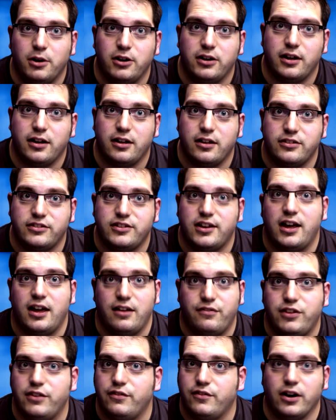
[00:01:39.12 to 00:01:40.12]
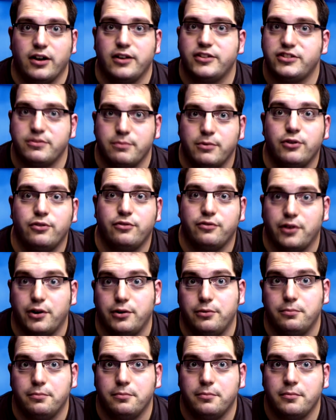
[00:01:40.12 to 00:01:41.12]
monitors if you've got a small
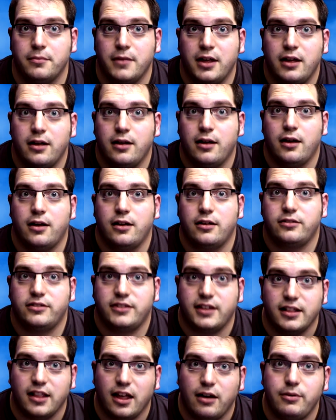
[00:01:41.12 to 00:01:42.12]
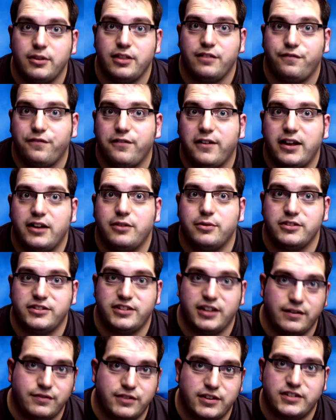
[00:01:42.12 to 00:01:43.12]
room. The lower the
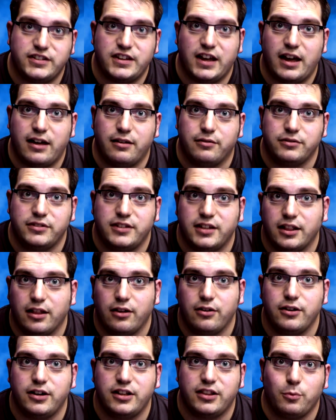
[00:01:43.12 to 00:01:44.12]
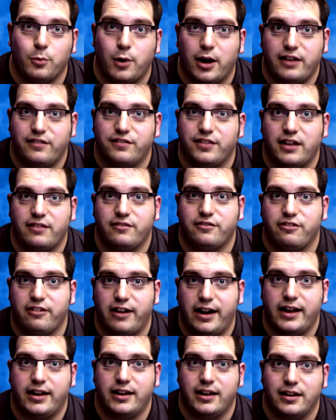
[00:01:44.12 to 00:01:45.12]
frequency of the sound, the longer the wavelength
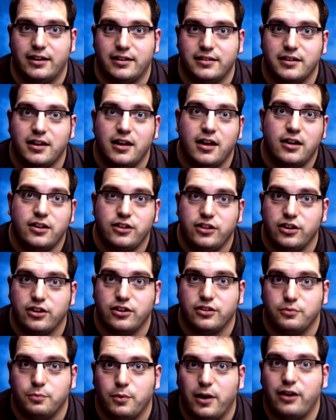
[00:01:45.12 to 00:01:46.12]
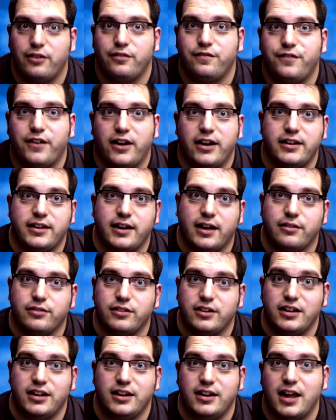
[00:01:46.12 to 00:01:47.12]
created. You could well find out
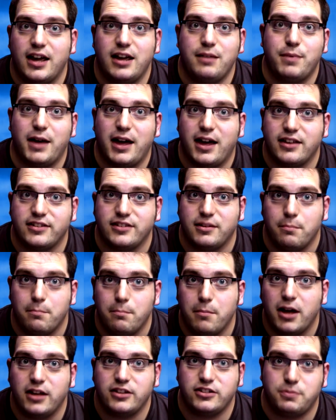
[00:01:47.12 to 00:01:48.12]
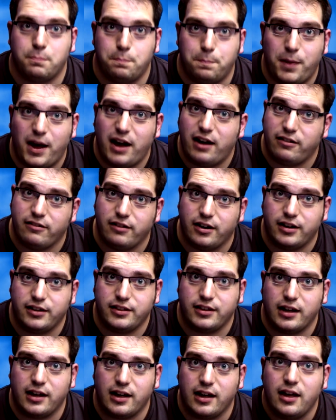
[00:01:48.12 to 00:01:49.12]
that your neighbour has a much better
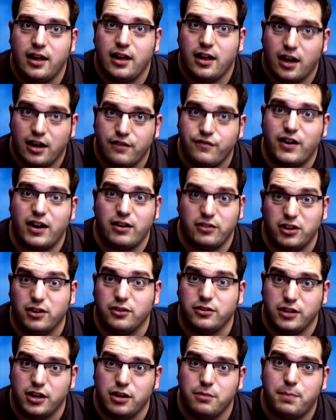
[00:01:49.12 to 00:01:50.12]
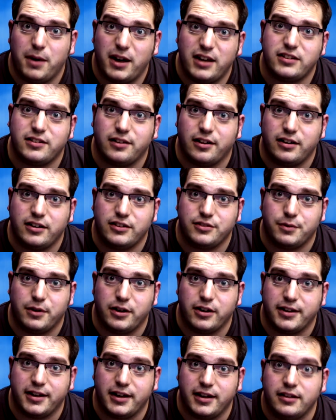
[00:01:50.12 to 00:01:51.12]
idea of how your new bassline is
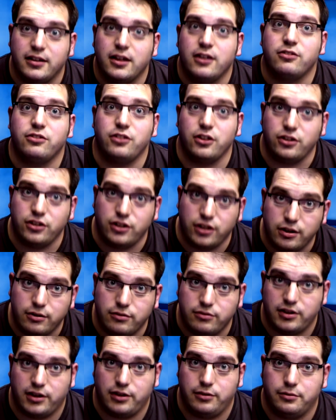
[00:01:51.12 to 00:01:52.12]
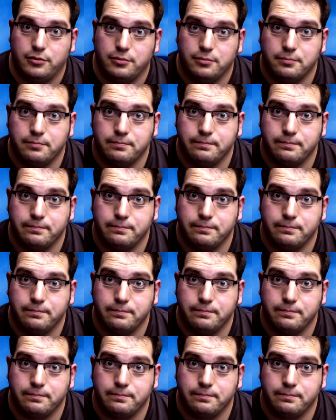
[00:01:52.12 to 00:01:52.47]
working than you do.